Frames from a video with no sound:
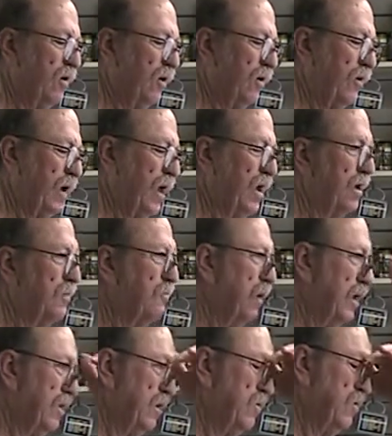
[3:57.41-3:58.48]
Okay, you can
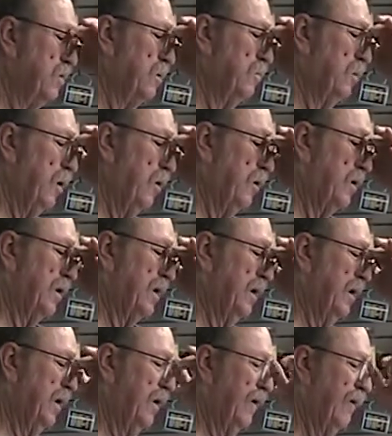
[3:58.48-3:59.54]
buy these in the bulk.
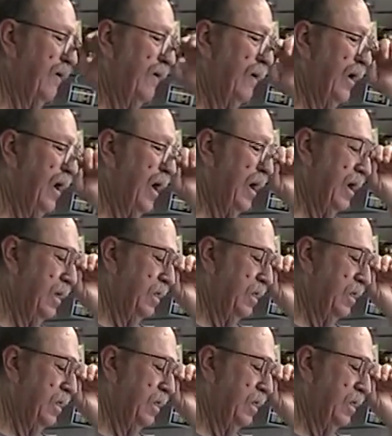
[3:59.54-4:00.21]
And